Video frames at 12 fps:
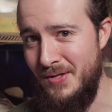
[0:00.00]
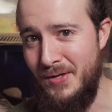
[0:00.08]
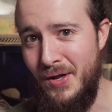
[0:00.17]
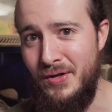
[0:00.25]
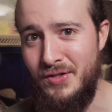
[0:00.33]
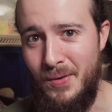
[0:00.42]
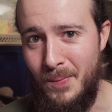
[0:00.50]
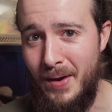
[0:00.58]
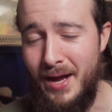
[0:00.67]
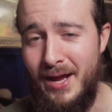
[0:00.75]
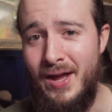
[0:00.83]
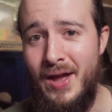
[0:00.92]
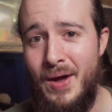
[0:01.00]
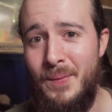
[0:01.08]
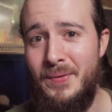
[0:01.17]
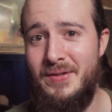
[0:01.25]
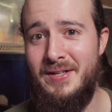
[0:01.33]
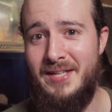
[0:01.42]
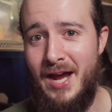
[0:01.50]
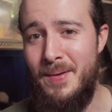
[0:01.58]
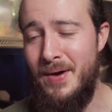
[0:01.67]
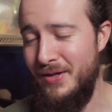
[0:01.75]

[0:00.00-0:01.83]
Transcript: along the way with the camera.